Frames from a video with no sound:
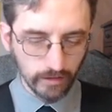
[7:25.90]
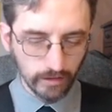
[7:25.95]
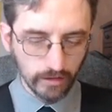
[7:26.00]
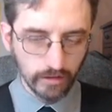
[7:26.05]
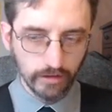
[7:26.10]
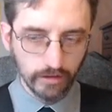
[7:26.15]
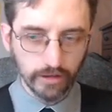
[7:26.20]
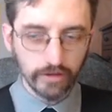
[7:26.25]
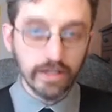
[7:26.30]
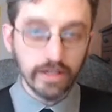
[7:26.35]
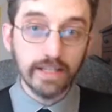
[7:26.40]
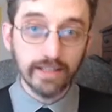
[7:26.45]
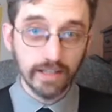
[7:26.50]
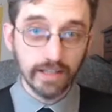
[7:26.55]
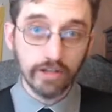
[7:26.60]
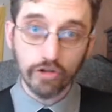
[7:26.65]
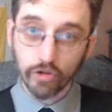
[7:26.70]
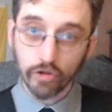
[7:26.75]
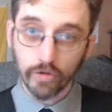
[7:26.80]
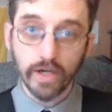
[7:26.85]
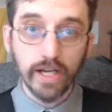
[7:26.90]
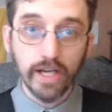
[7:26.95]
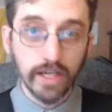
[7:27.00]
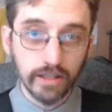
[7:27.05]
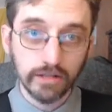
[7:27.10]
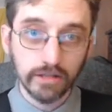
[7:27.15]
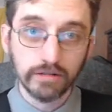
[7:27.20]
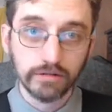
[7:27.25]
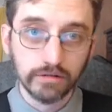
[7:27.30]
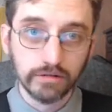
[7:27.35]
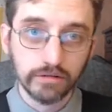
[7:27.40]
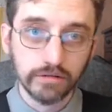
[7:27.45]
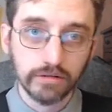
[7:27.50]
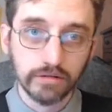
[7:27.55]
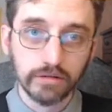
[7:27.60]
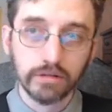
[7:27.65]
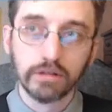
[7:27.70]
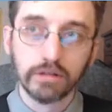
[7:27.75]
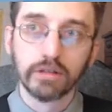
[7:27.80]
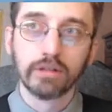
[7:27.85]
they're easy to trade.
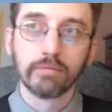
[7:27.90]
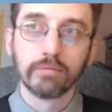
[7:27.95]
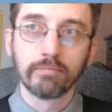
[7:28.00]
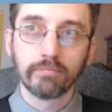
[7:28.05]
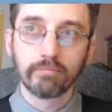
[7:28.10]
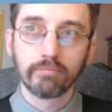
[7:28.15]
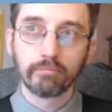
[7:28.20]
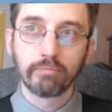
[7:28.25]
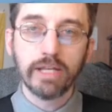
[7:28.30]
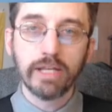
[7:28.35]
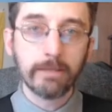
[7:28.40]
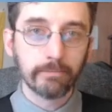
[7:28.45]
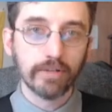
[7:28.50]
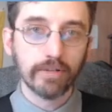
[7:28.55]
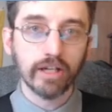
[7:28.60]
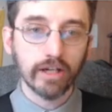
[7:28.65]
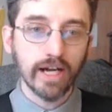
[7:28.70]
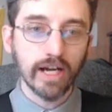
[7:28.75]
They're